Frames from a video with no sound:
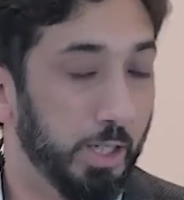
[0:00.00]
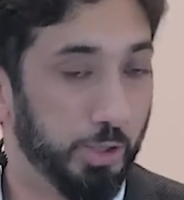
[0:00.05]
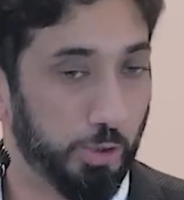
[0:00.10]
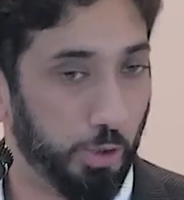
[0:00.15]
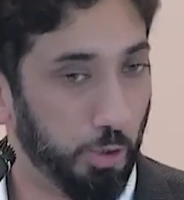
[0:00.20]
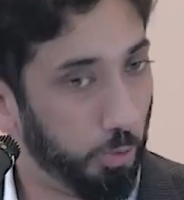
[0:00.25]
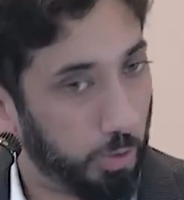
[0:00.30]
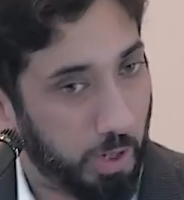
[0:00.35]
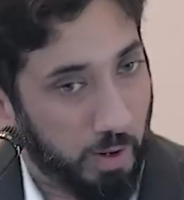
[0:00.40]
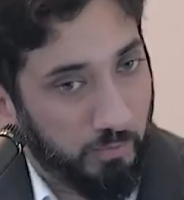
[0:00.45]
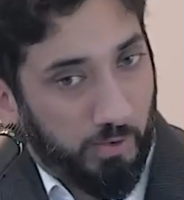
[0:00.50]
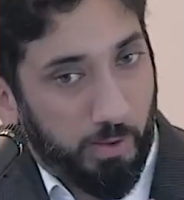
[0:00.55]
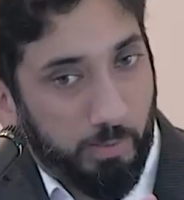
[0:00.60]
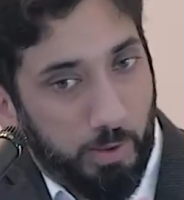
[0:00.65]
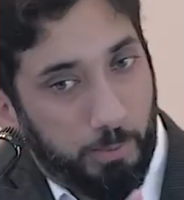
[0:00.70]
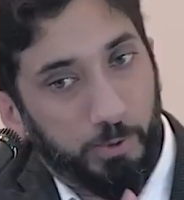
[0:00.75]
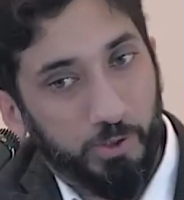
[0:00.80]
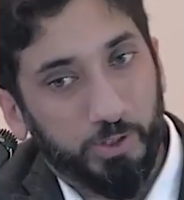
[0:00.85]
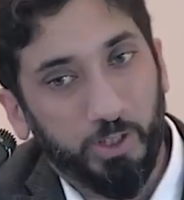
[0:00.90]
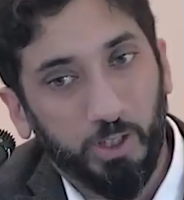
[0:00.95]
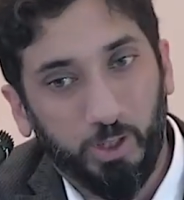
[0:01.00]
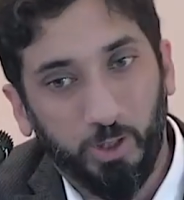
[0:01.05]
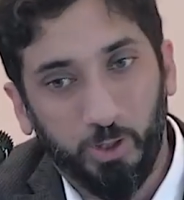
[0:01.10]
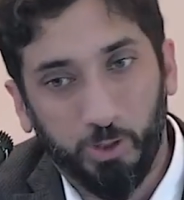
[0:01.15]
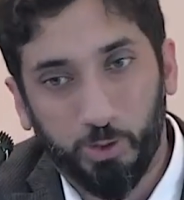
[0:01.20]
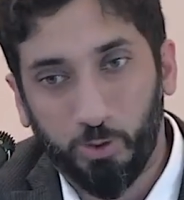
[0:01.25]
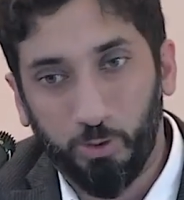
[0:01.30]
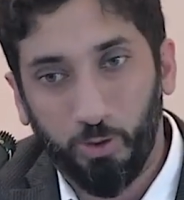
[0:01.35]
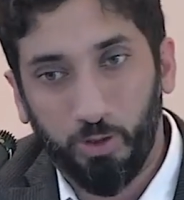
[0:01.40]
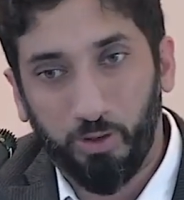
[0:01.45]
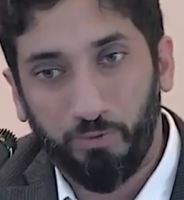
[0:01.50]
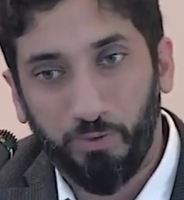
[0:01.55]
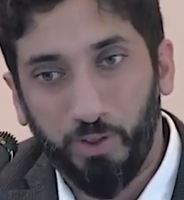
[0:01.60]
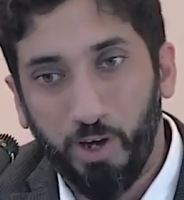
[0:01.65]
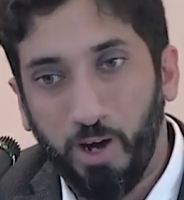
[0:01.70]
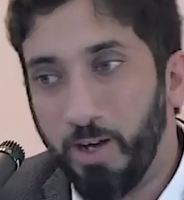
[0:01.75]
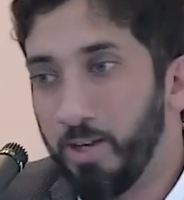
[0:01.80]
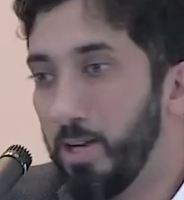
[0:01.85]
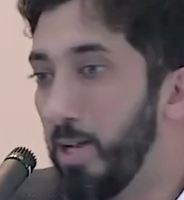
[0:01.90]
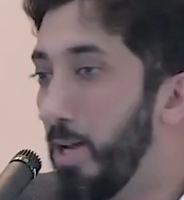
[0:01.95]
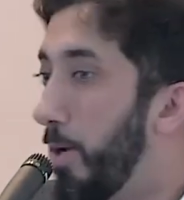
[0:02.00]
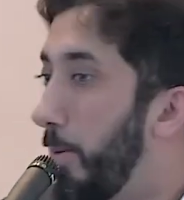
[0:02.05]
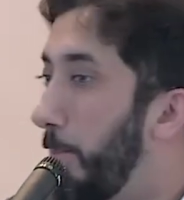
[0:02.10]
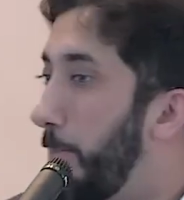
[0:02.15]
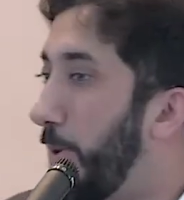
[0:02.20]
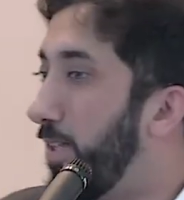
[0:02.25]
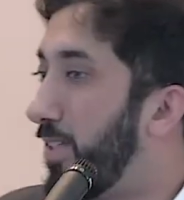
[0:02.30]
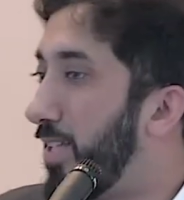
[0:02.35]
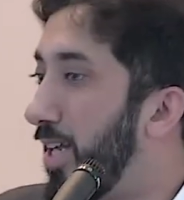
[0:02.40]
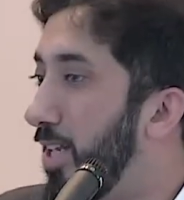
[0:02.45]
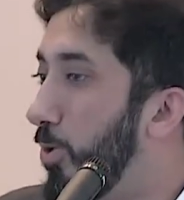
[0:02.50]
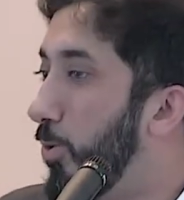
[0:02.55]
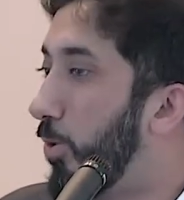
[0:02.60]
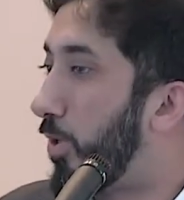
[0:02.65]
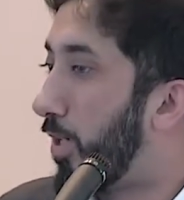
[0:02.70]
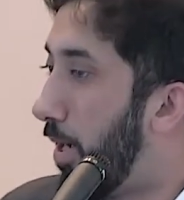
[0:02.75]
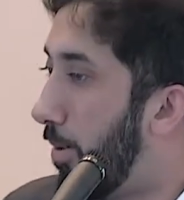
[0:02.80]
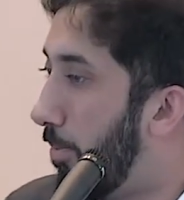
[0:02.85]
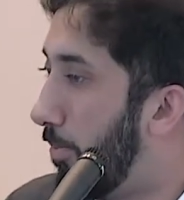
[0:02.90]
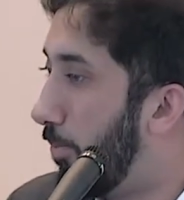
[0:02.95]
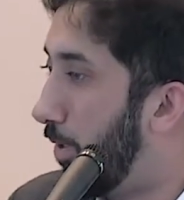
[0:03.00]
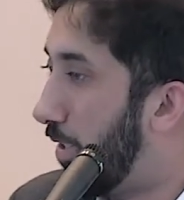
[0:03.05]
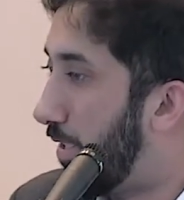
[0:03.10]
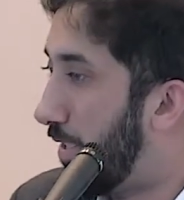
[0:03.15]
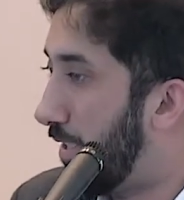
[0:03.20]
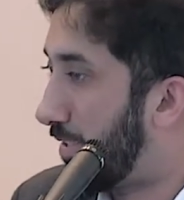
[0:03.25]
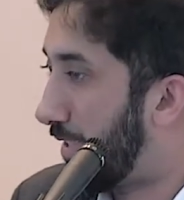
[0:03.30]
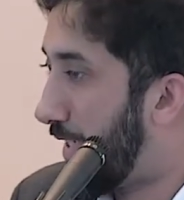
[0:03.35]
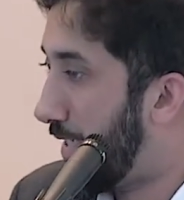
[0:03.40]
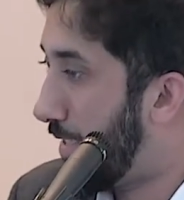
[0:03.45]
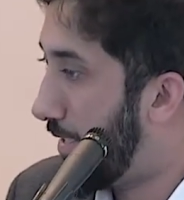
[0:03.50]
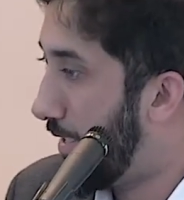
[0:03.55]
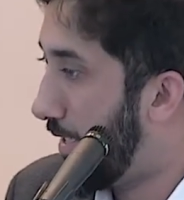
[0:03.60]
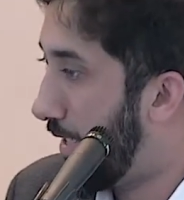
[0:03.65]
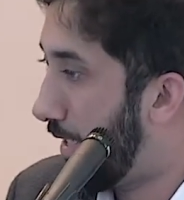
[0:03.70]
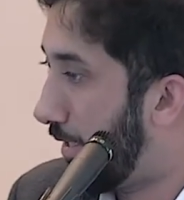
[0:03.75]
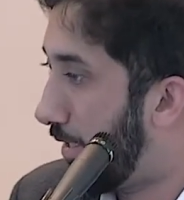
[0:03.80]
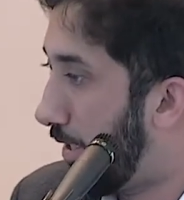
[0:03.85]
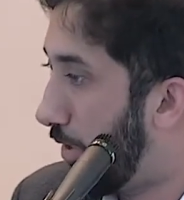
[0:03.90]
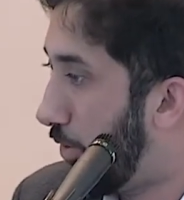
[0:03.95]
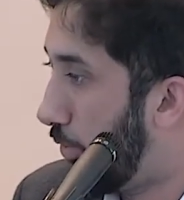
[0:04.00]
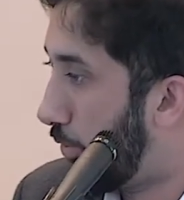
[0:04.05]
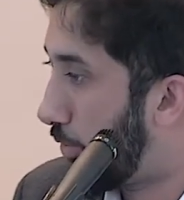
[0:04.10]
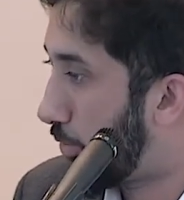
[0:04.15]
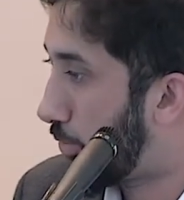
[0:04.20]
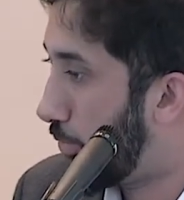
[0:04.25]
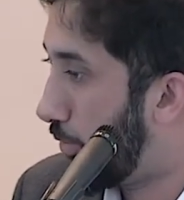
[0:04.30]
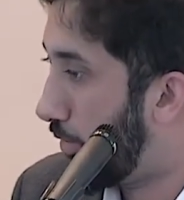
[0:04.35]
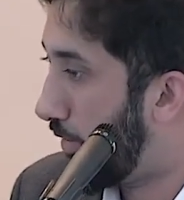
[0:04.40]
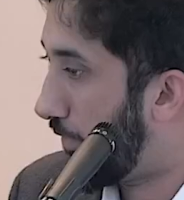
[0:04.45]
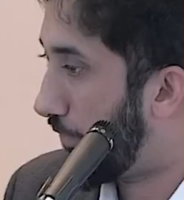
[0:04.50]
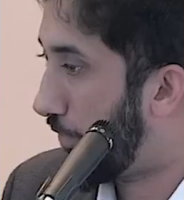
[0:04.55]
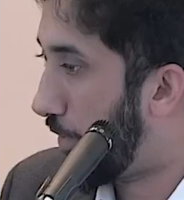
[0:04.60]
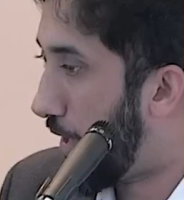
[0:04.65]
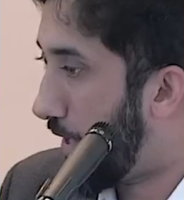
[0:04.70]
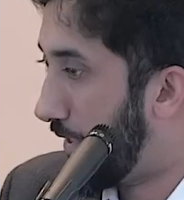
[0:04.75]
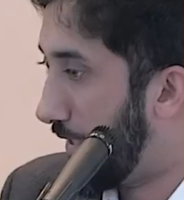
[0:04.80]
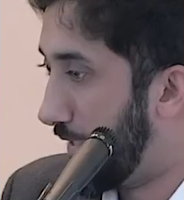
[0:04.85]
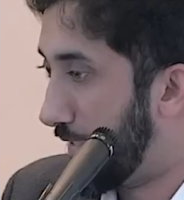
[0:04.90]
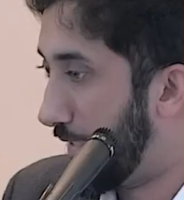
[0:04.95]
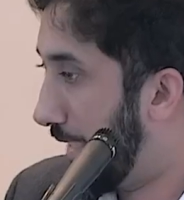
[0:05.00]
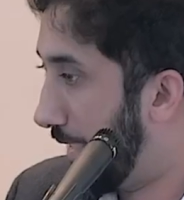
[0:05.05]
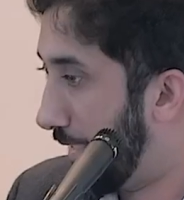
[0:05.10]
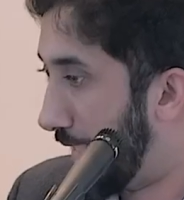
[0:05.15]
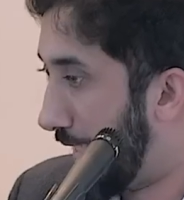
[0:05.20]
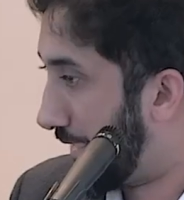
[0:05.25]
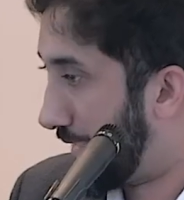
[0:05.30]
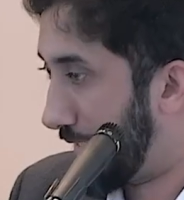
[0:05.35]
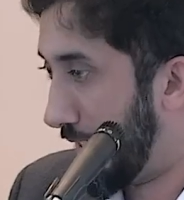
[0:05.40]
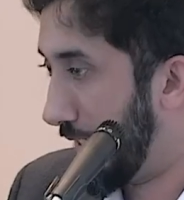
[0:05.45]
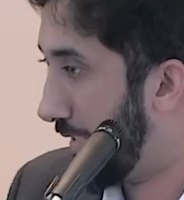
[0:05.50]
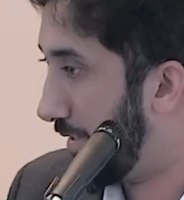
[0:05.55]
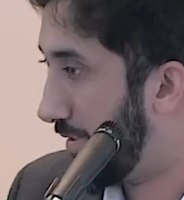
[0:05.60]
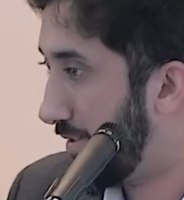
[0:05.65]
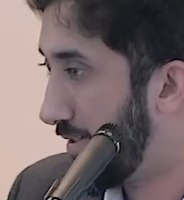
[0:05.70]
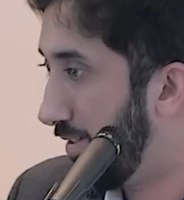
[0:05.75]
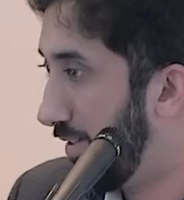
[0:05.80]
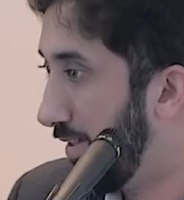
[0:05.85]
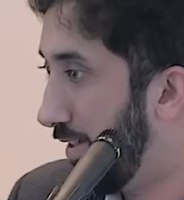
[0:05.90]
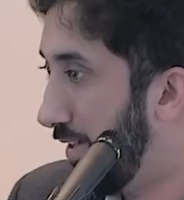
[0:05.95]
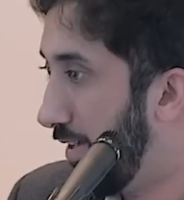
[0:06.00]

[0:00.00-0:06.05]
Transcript: So you come from a particular school of thought, but then you come with this idea that your school of thought is it, that's it.